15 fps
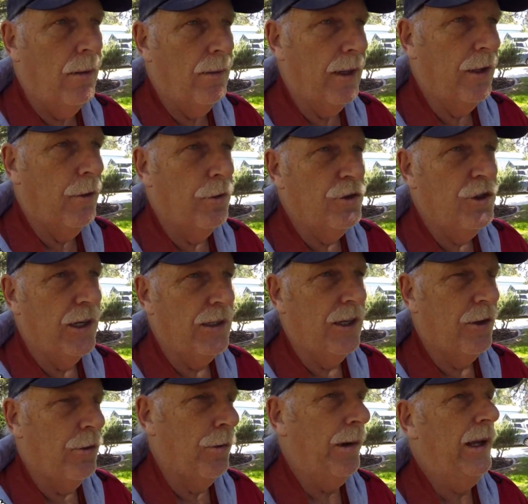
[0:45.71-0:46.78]
then go check the
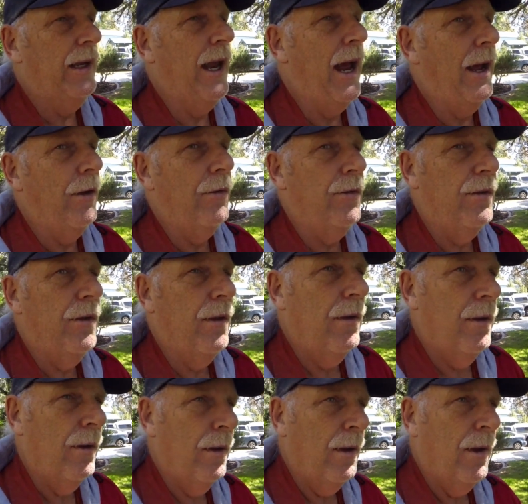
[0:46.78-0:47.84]
greenhouse,
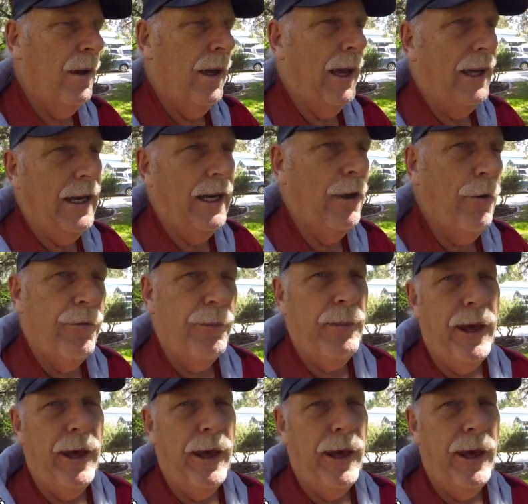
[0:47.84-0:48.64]
and then go from